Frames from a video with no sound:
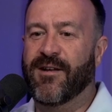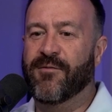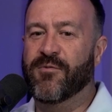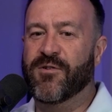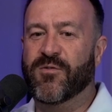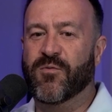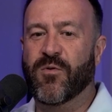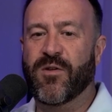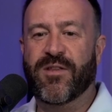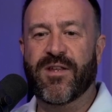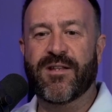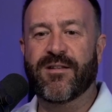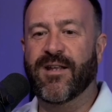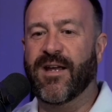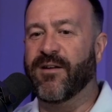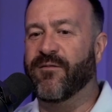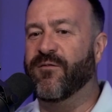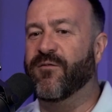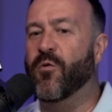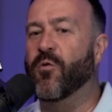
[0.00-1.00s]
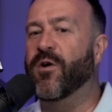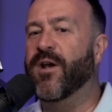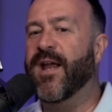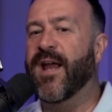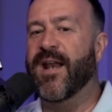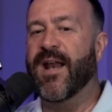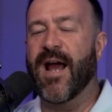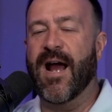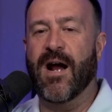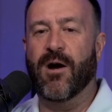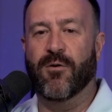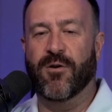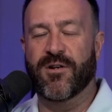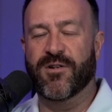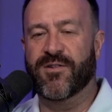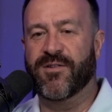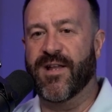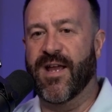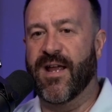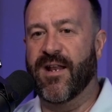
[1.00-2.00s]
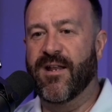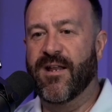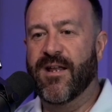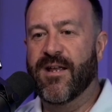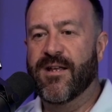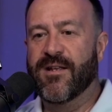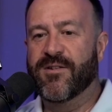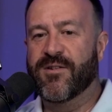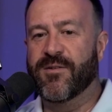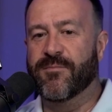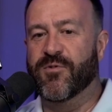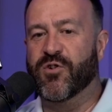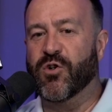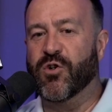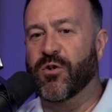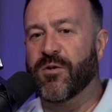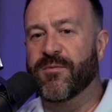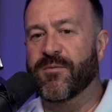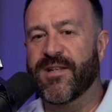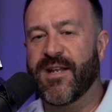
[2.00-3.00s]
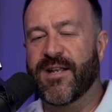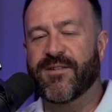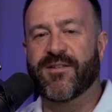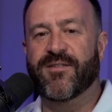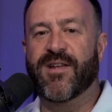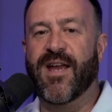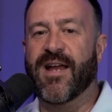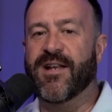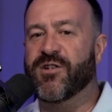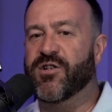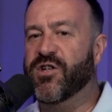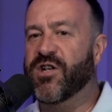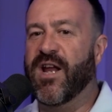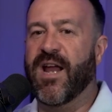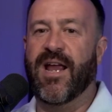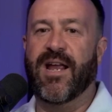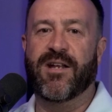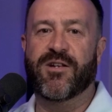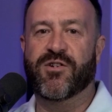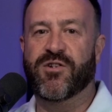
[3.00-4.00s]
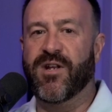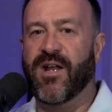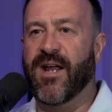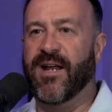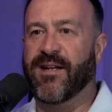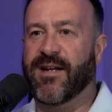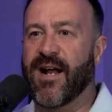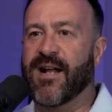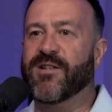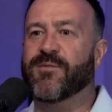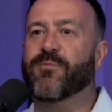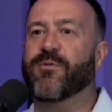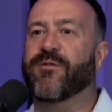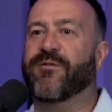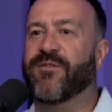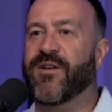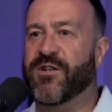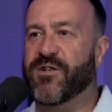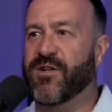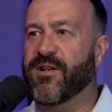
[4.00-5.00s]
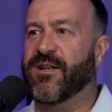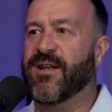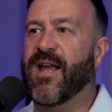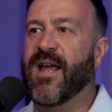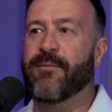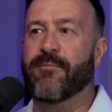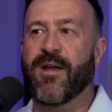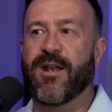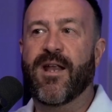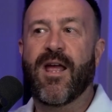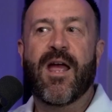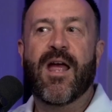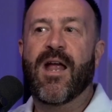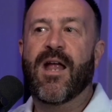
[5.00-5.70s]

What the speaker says: it was within like 48 hours that some circumstances had changed and God's provision came in.